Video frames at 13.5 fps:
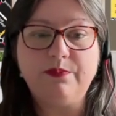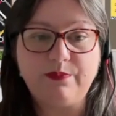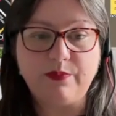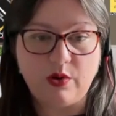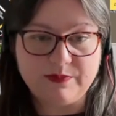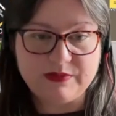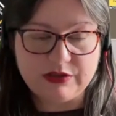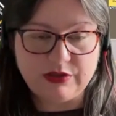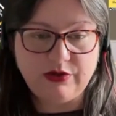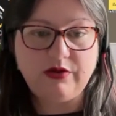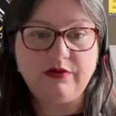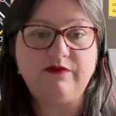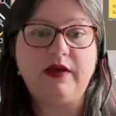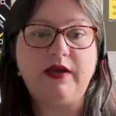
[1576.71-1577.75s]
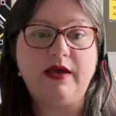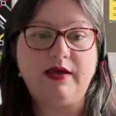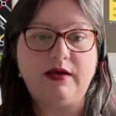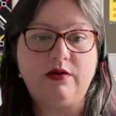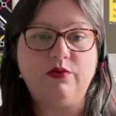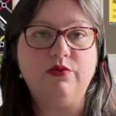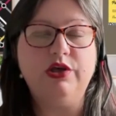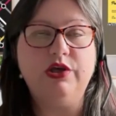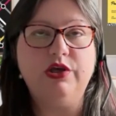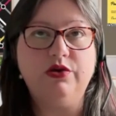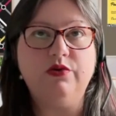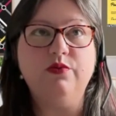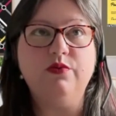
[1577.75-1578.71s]
observing how
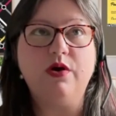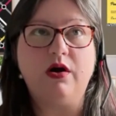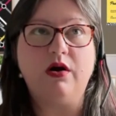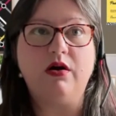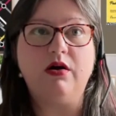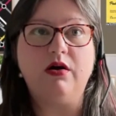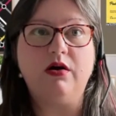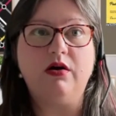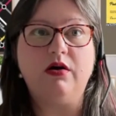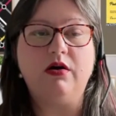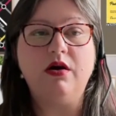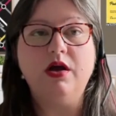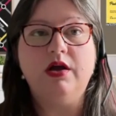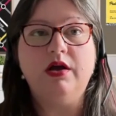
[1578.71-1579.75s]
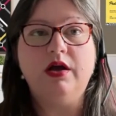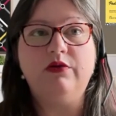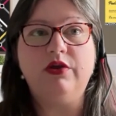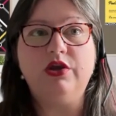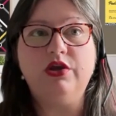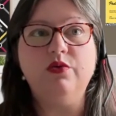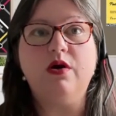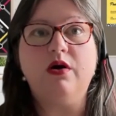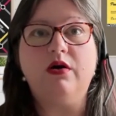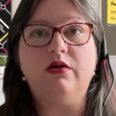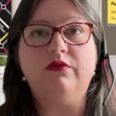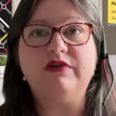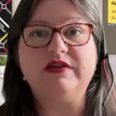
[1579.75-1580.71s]
you are
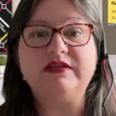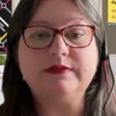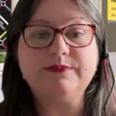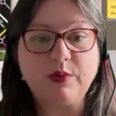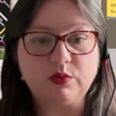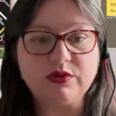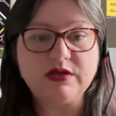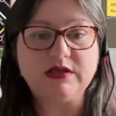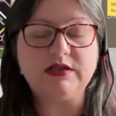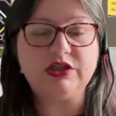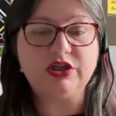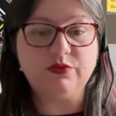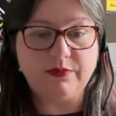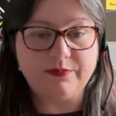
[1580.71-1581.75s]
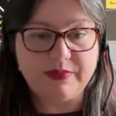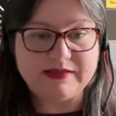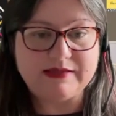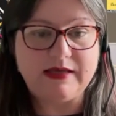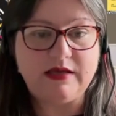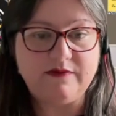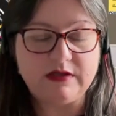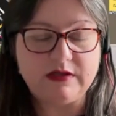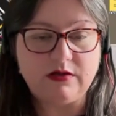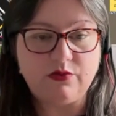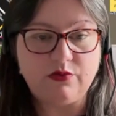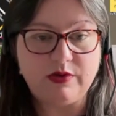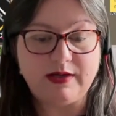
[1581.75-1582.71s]
responded to and perceived in an
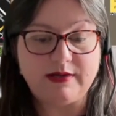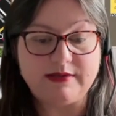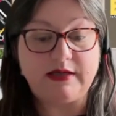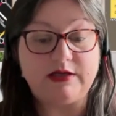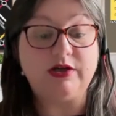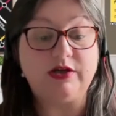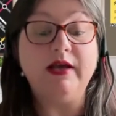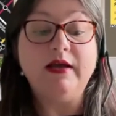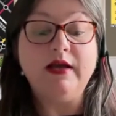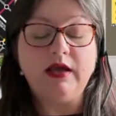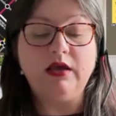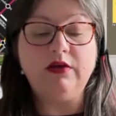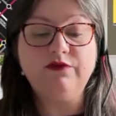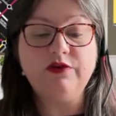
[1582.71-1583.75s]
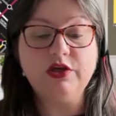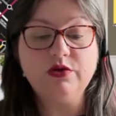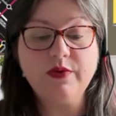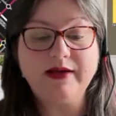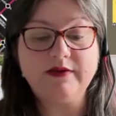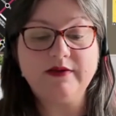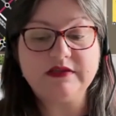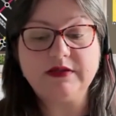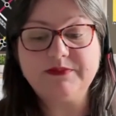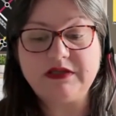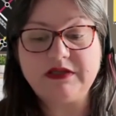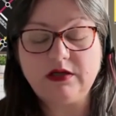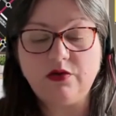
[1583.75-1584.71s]
organization. If you have
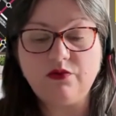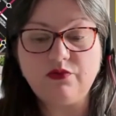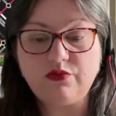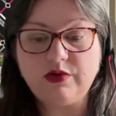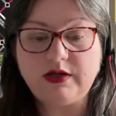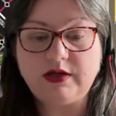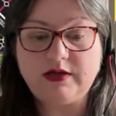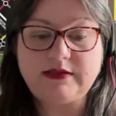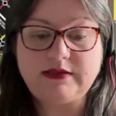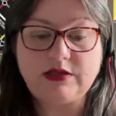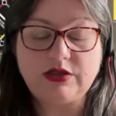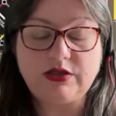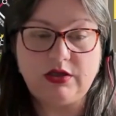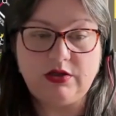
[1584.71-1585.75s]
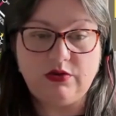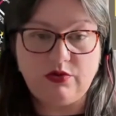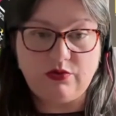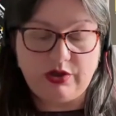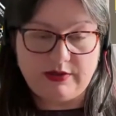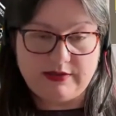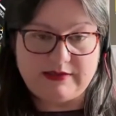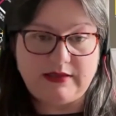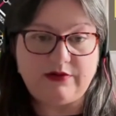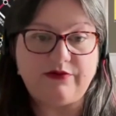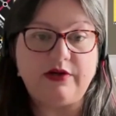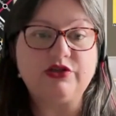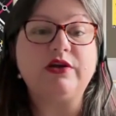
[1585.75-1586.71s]
somebody in your organization that you consider
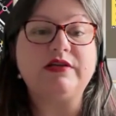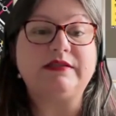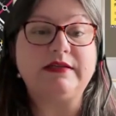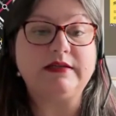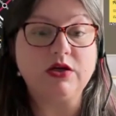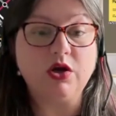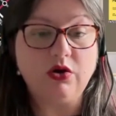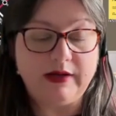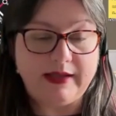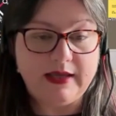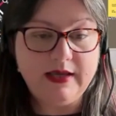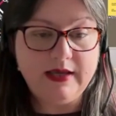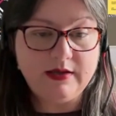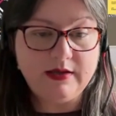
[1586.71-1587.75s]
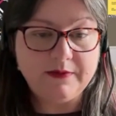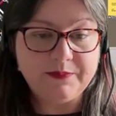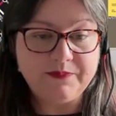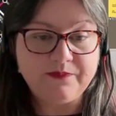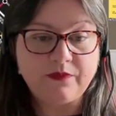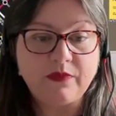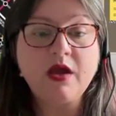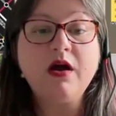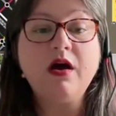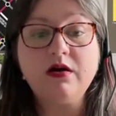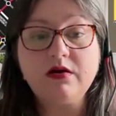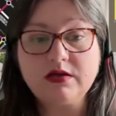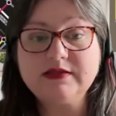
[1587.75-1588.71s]
a trusted colleague,
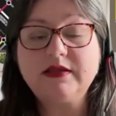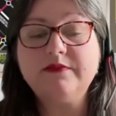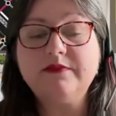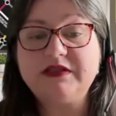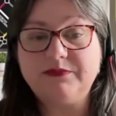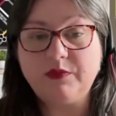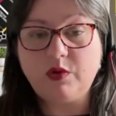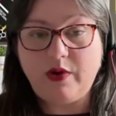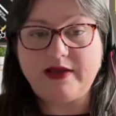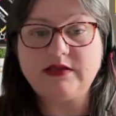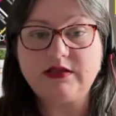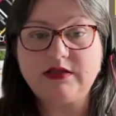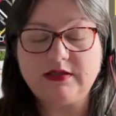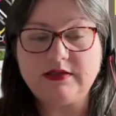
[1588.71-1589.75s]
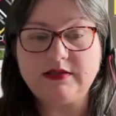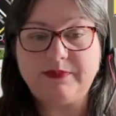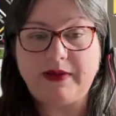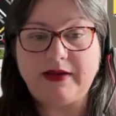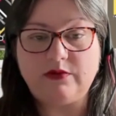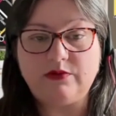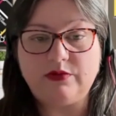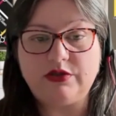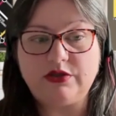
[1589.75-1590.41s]
ask them some questions about